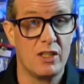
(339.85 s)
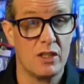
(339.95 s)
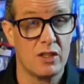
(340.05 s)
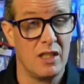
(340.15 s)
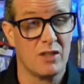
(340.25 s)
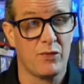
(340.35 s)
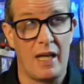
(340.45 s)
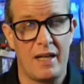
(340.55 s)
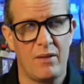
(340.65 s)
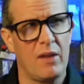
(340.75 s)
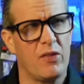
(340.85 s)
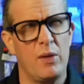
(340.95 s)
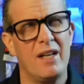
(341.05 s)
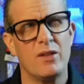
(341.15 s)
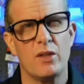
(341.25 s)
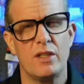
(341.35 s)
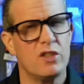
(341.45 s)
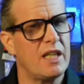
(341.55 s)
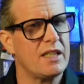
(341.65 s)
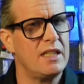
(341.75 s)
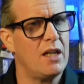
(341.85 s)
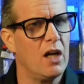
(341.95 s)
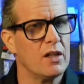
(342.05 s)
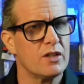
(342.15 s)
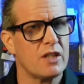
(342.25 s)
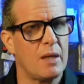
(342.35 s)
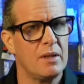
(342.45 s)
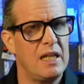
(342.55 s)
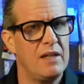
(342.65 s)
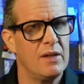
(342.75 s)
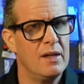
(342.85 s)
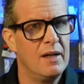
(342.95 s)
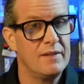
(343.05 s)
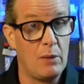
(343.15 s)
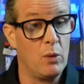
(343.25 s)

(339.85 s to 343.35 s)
pledges is for like $360, I believe.